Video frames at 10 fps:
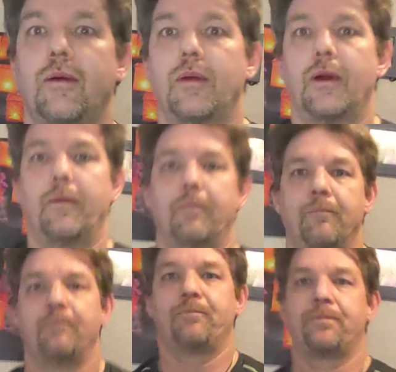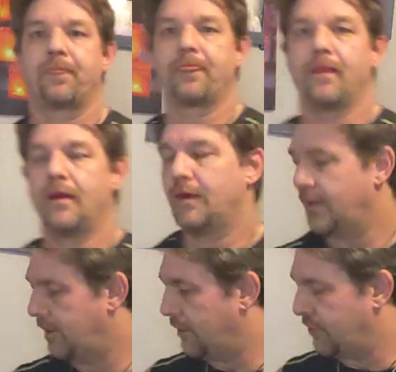There we go.
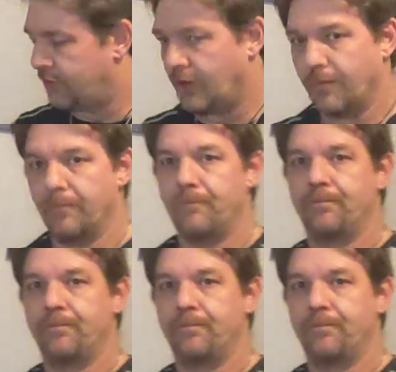So,